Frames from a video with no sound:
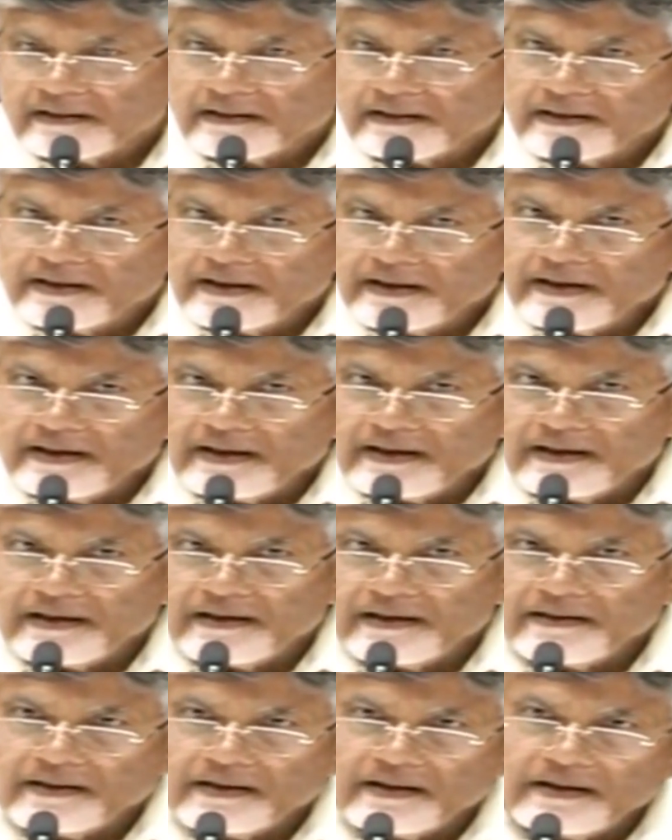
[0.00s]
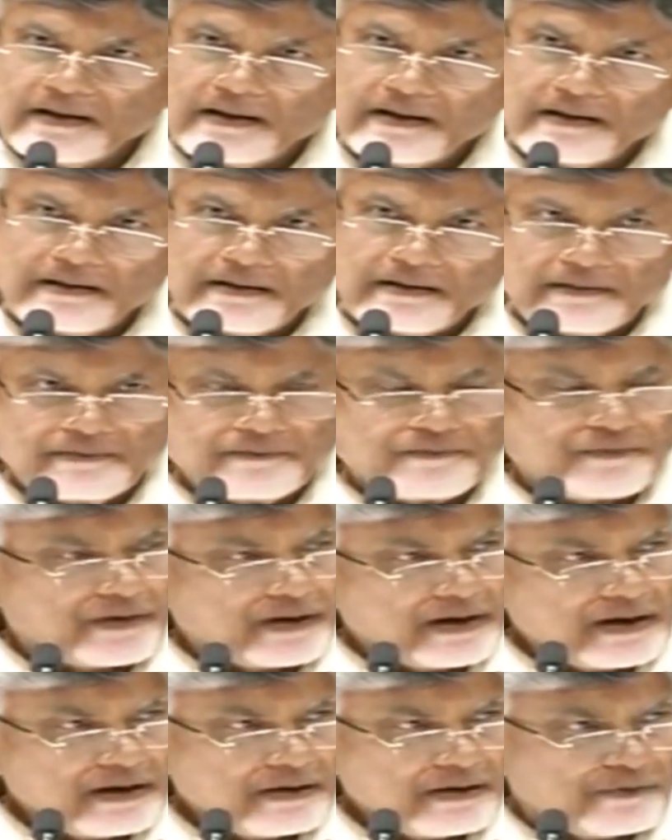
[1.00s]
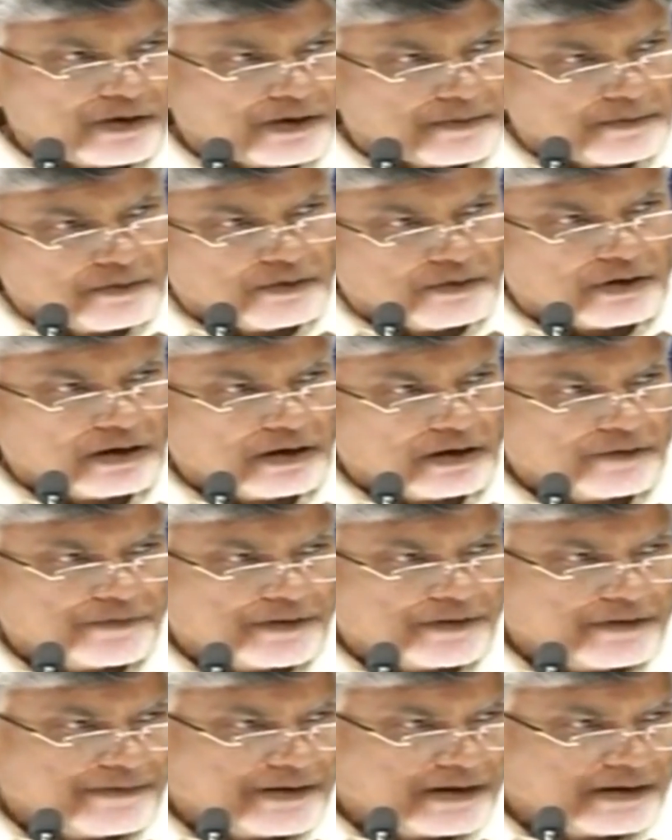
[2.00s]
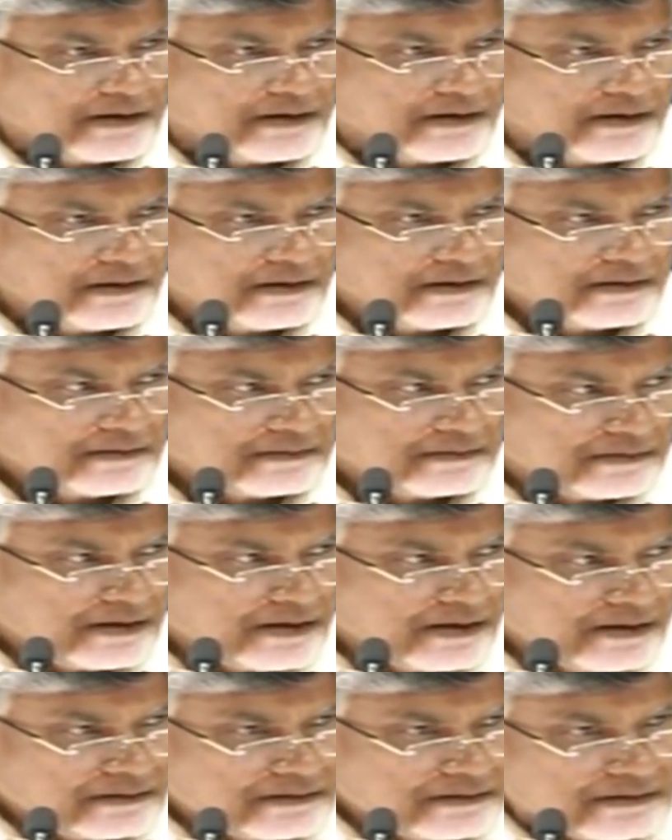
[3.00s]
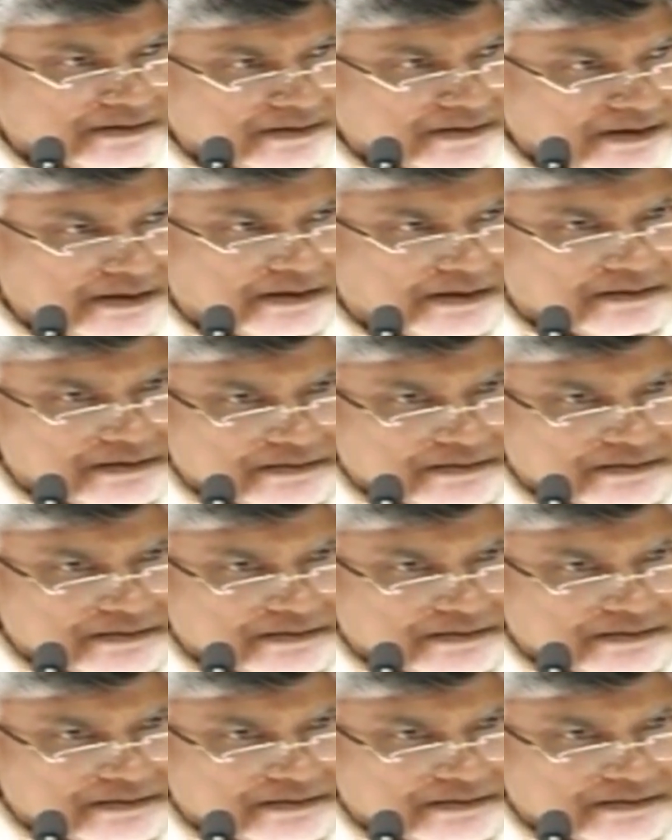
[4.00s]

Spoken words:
they filed one more affidavit saying that correct